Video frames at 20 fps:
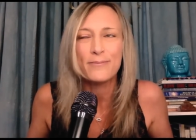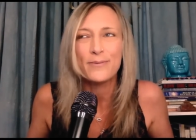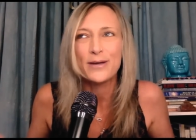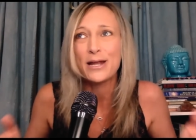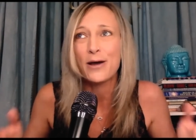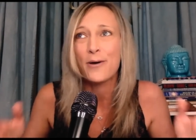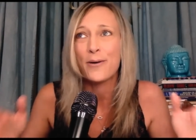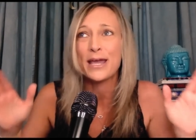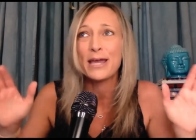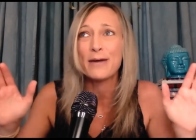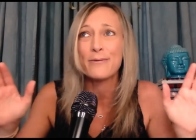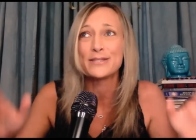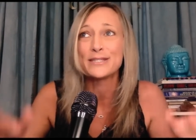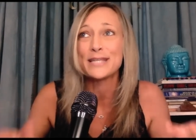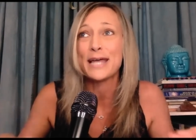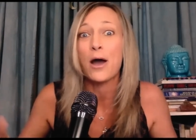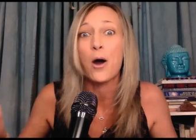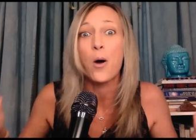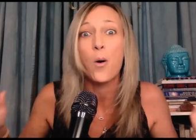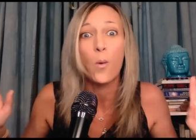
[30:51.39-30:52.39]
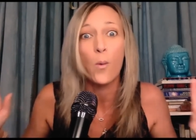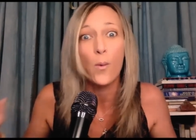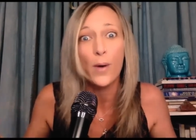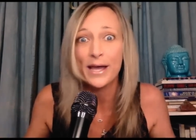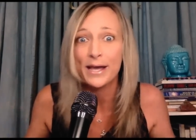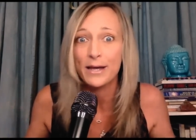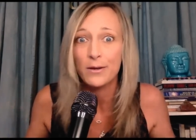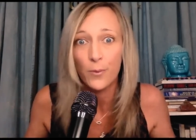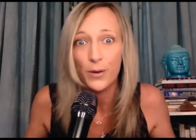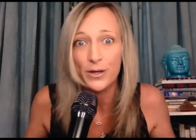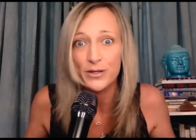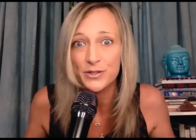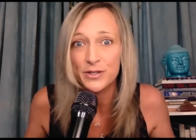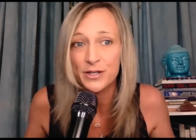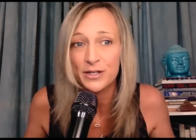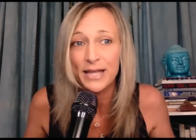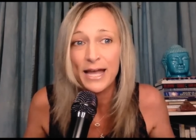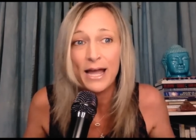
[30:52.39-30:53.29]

and we know he was like a wicked wizard.